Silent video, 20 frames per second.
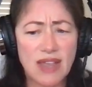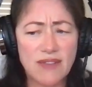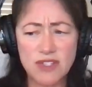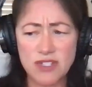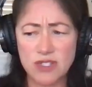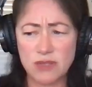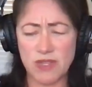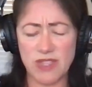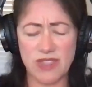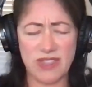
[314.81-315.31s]
I've
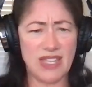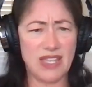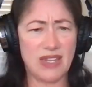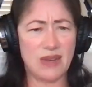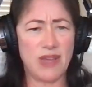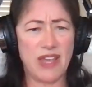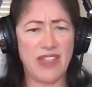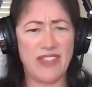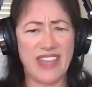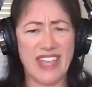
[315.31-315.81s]
just been
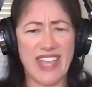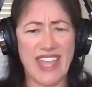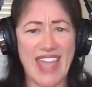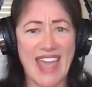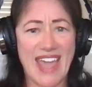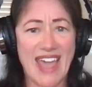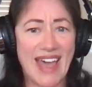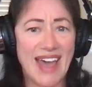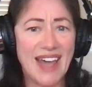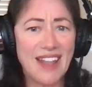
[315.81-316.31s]
thinking about the
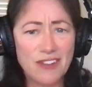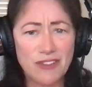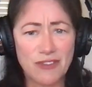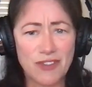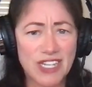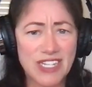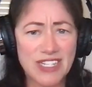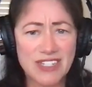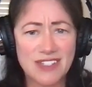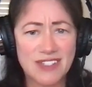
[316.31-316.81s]

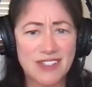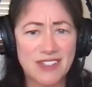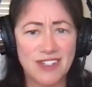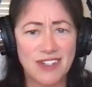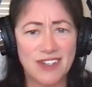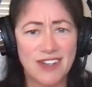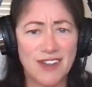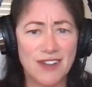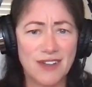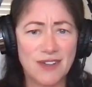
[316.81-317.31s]
calories,
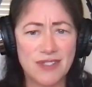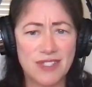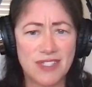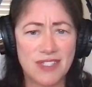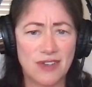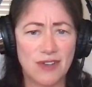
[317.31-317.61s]
you know?